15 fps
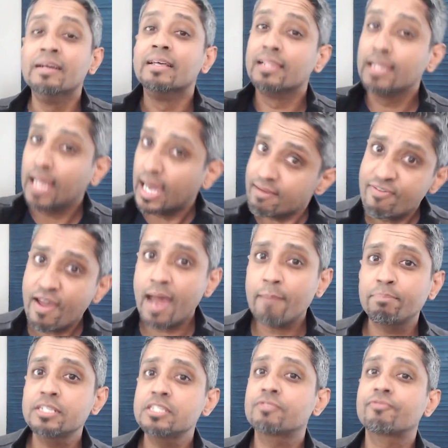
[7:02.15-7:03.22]
Life
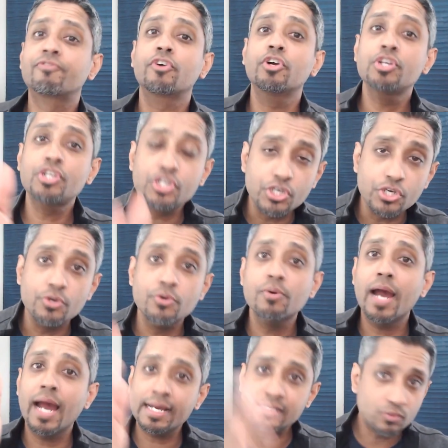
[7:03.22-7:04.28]
happens for you
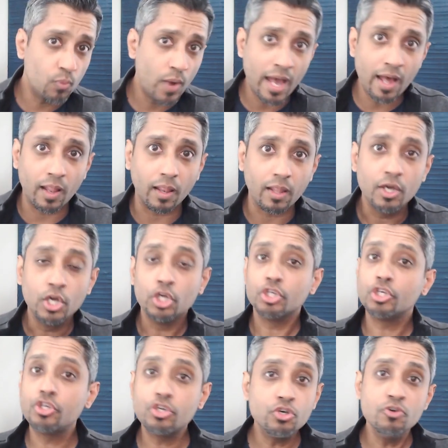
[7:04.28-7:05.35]
as well.
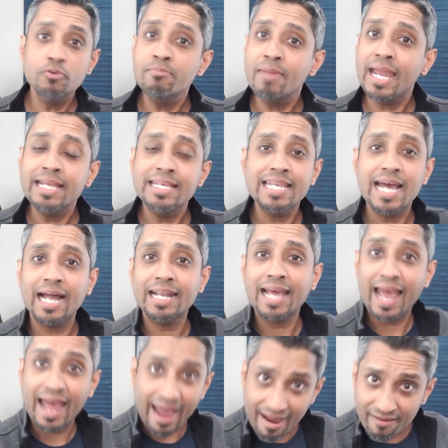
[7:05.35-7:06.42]
You may not
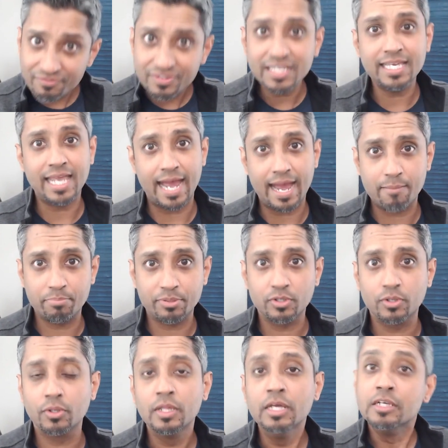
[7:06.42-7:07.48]
have the
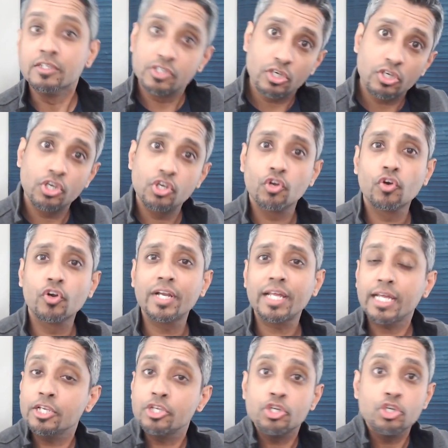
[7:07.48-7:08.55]
capital secured
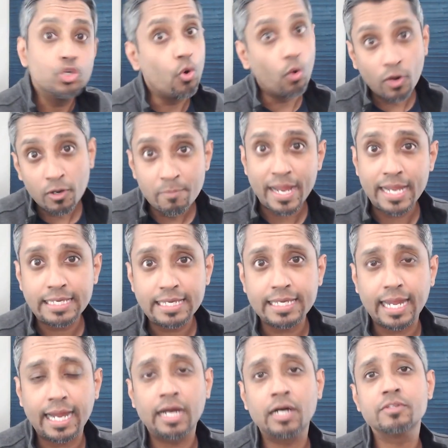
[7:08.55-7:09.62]
in your bank
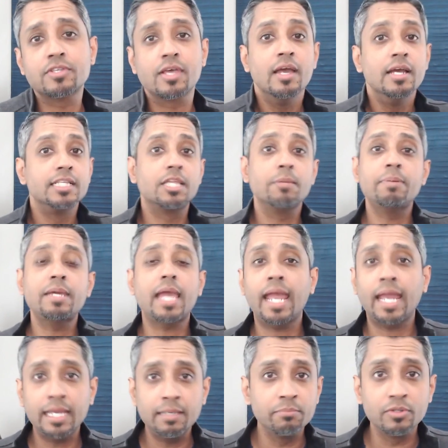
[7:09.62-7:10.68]
accounts to be
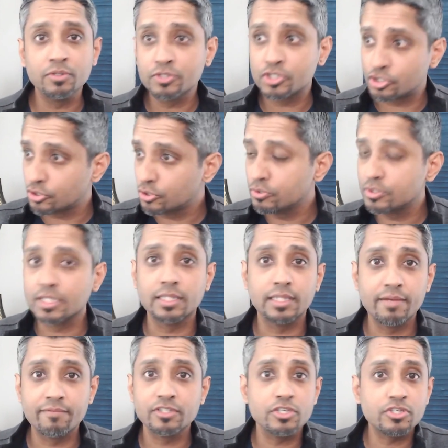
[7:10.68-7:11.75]
able to
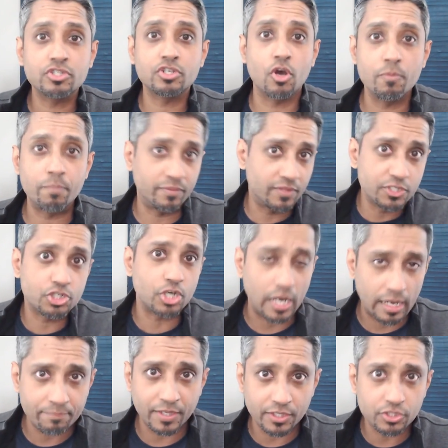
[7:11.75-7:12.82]
deliver the scope of the
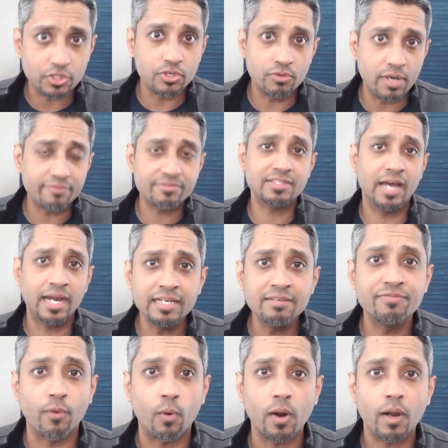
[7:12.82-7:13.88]
job that you have signed
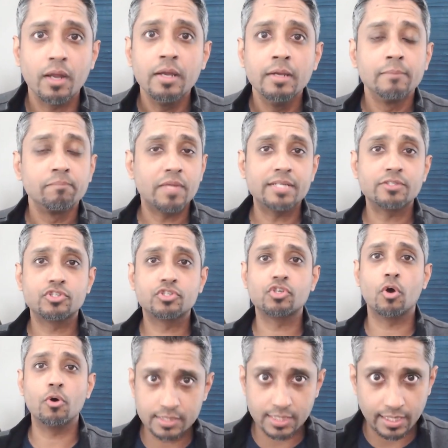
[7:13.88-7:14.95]
for. And
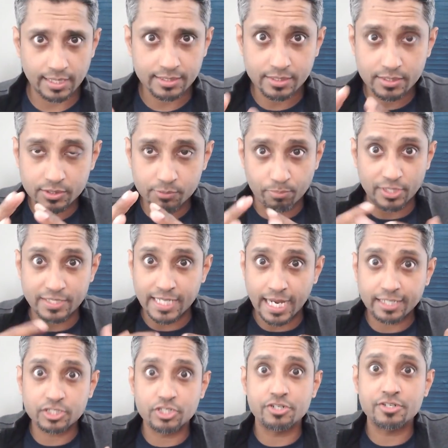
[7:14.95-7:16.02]
so to
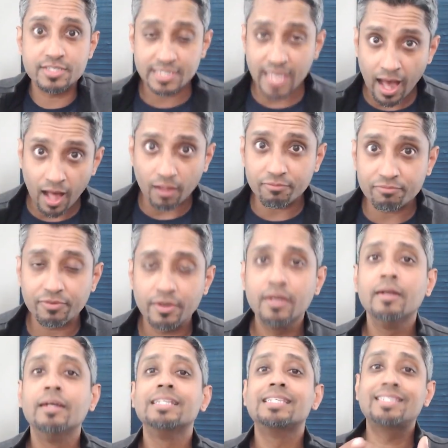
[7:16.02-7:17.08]
protect yourself,
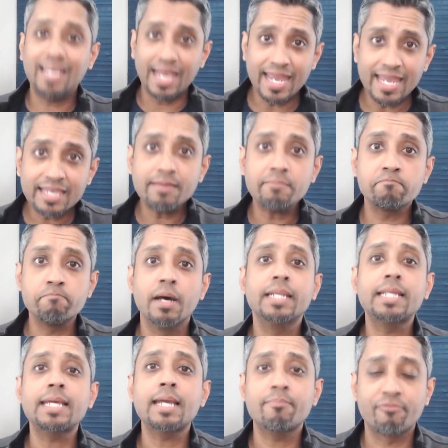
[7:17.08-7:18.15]
take
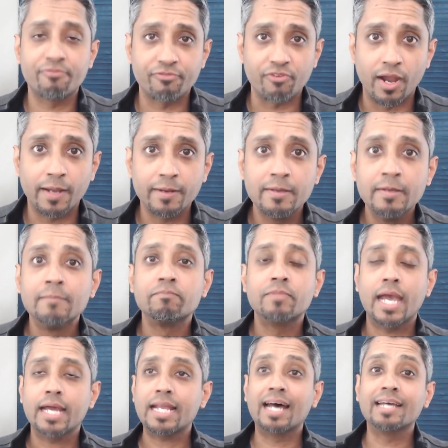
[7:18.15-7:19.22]
money up front
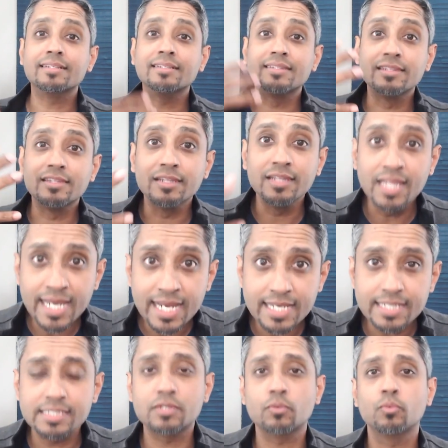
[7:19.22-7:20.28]
that at
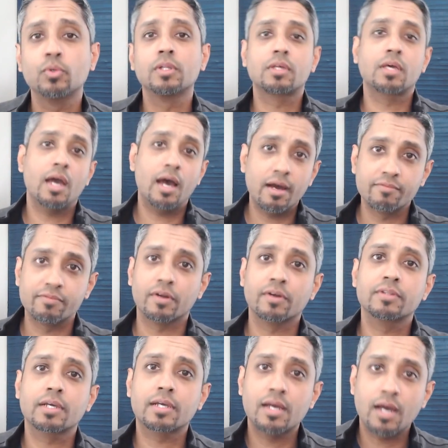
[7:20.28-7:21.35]
least will cover
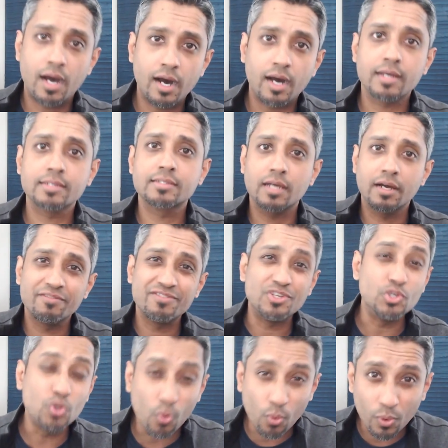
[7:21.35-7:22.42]
the cost of
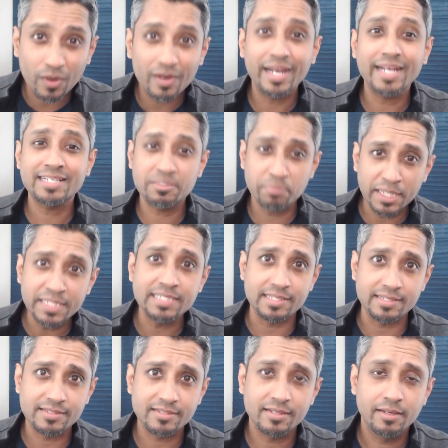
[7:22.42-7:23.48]
your
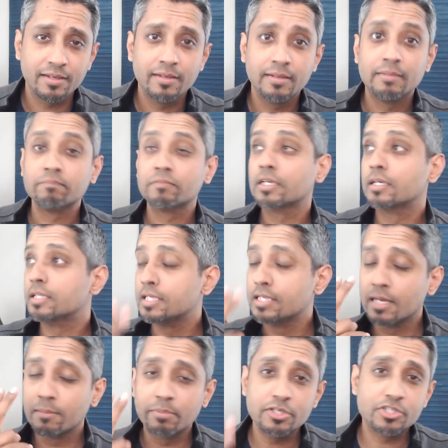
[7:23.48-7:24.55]
expenses.
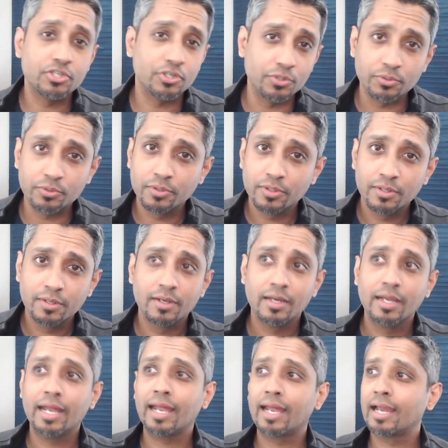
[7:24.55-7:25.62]
Number 2,
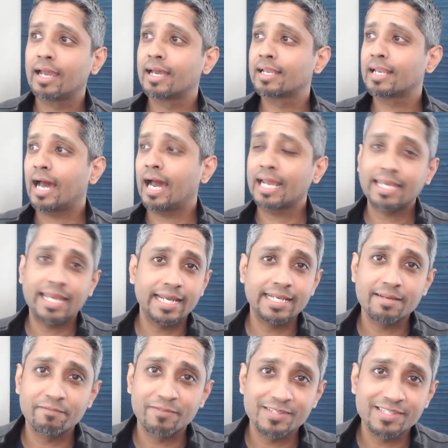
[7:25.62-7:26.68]
and I can't
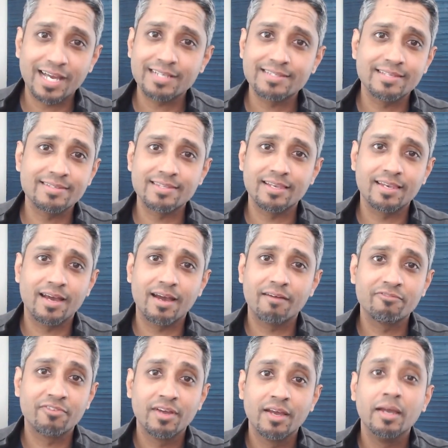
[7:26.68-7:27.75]
emphasize this
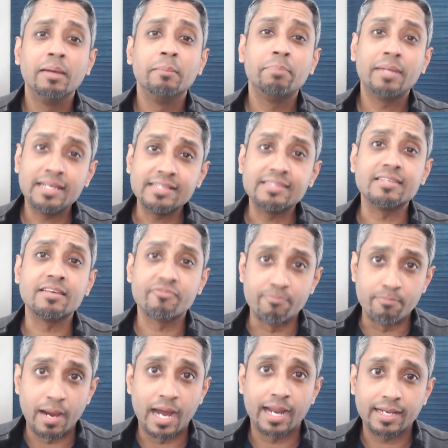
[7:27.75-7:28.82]
enough, peace of
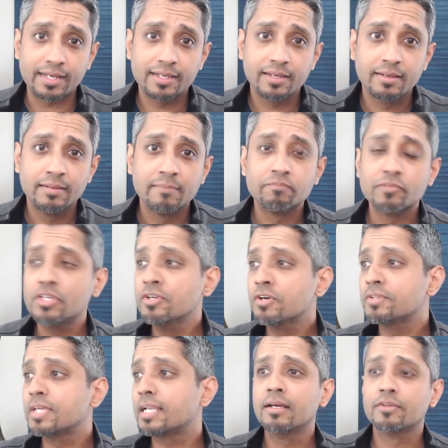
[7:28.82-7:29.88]
mind. Do you know
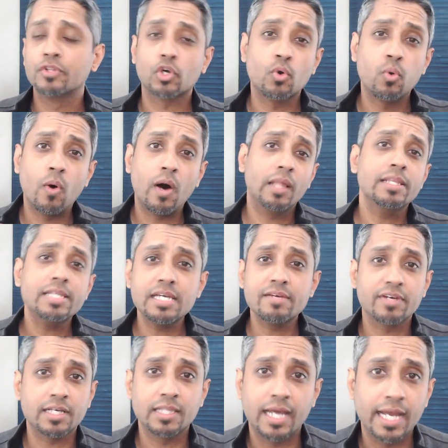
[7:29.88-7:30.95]
that the quality of
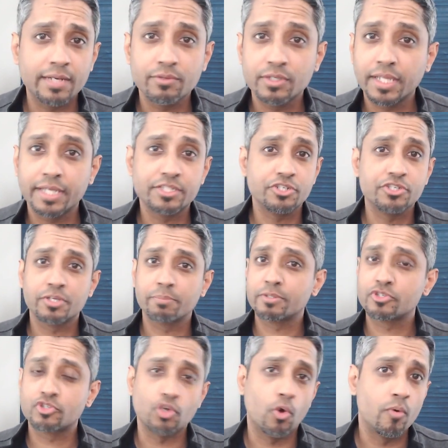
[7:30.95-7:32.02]
a client relationship is
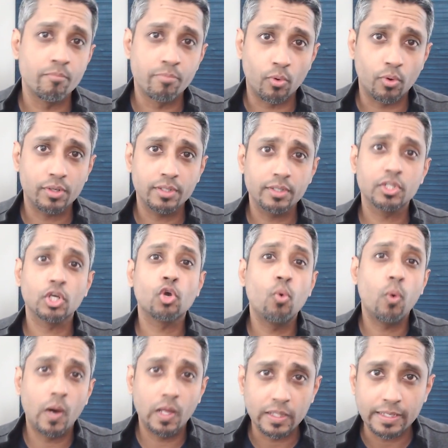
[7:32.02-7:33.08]
so important? The
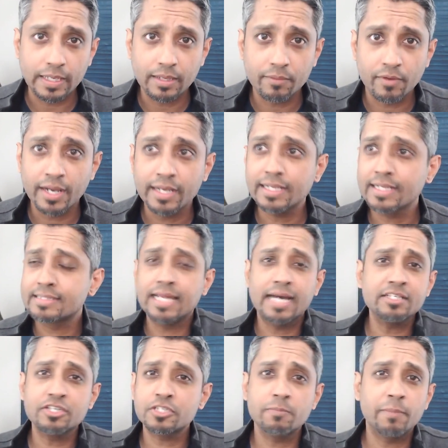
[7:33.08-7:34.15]
quality, right? It's
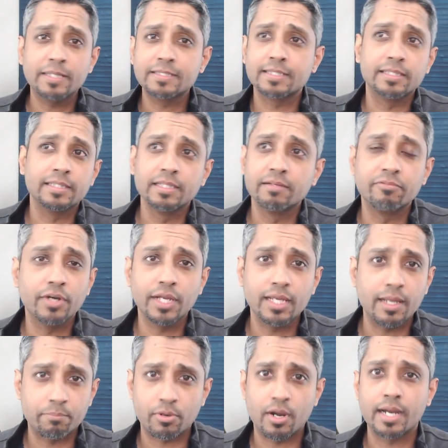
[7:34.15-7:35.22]
not just about delivering
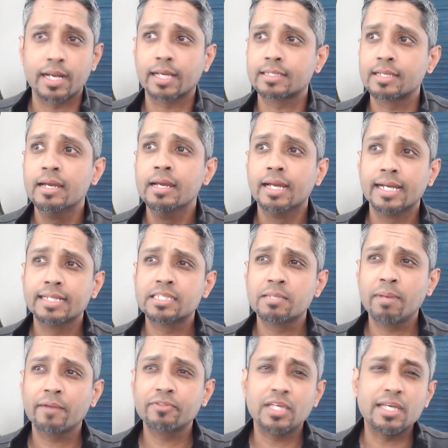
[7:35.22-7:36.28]
a product. It's
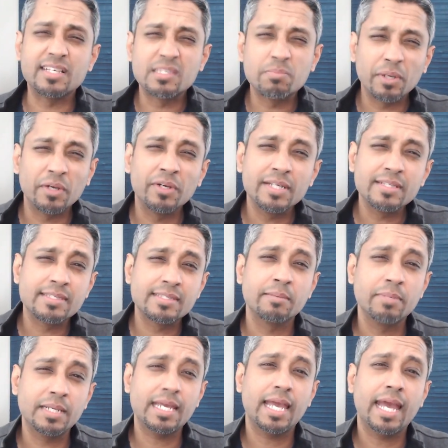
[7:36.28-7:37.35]
about the experience
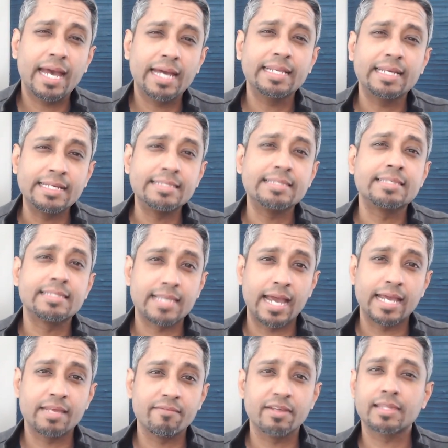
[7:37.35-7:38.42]
somebody had
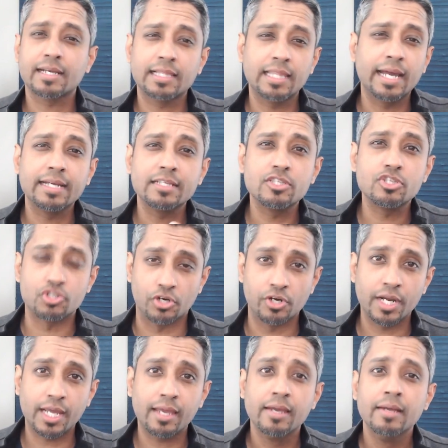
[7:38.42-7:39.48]
inside of it, the client's journey.